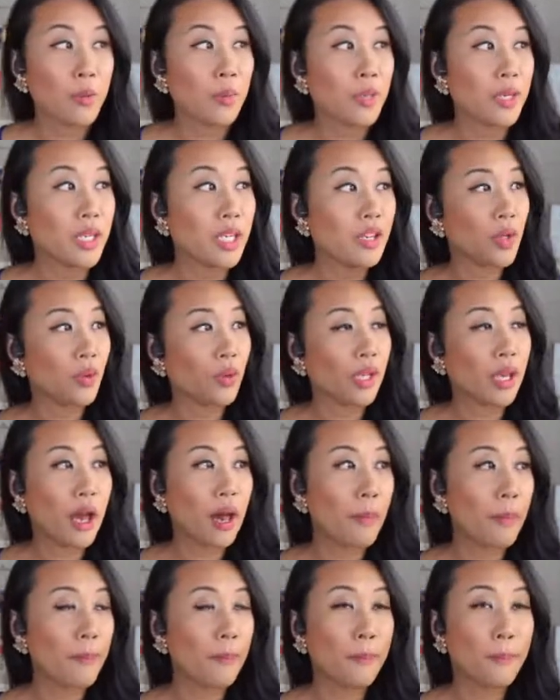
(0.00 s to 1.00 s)
of you are going
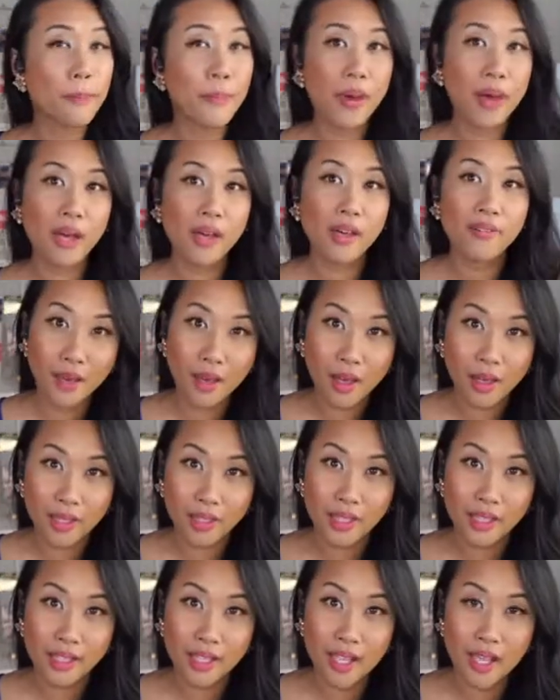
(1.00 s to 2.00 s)
above and
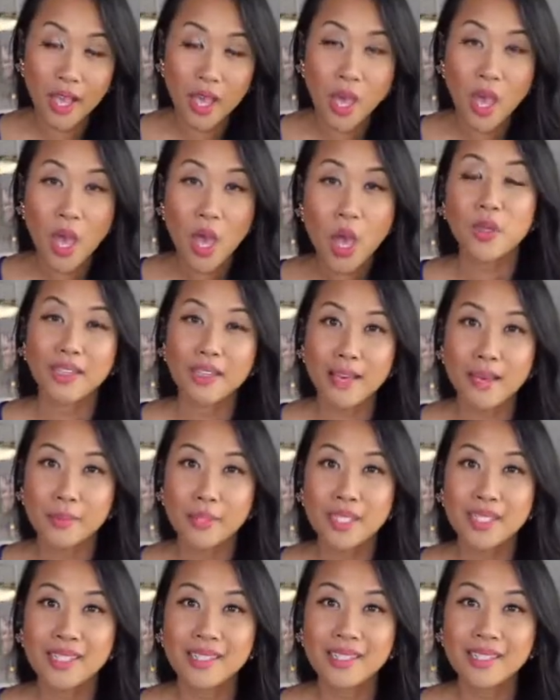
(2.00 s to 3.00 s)
beyond when it comes
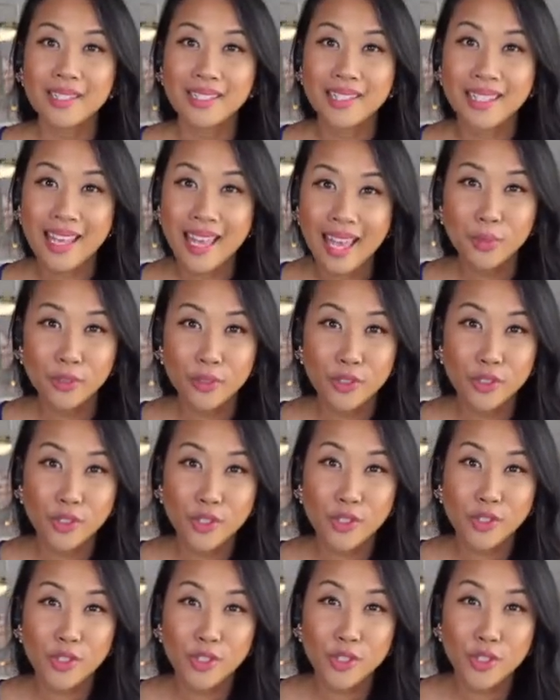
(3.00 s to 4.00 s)
to getting people to
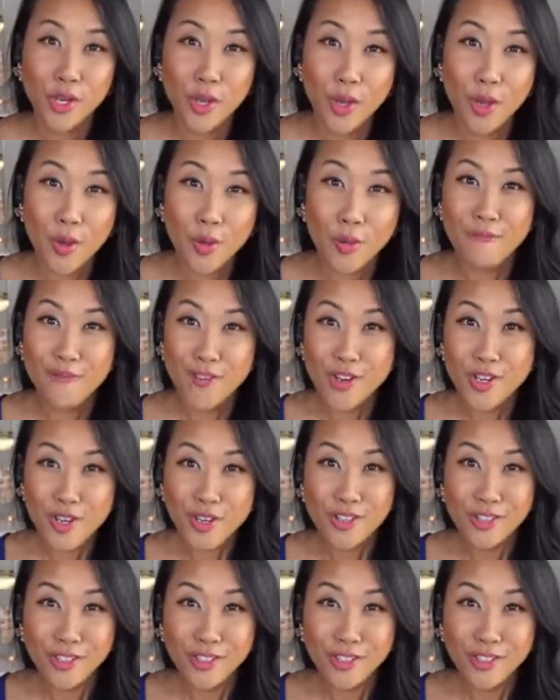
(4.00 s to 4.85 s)
show up for your